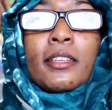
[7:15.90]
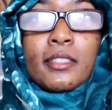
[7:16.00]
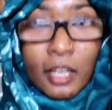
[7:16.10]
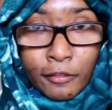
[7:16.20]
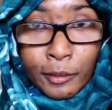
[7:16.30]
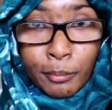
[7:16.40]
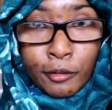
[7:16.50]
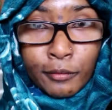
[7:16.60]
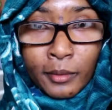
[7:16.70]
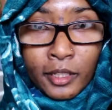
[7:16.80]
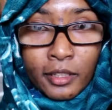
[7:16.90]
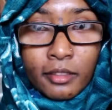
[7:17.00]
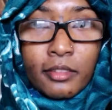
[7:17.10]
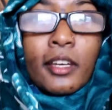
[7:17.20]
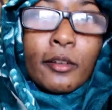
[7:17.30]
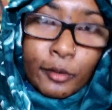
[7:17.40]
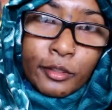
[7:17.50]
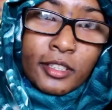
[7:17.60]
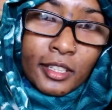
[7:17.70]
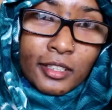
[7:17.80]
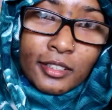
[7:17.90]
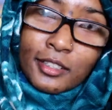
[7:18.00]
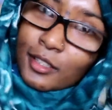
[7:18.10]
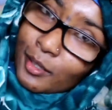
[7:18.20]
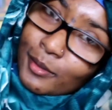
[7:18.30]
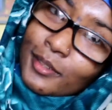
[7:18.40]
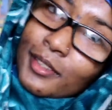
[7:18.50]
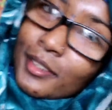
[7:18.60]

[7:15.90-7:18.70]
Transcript: Self-improvement, they're all good things, you know?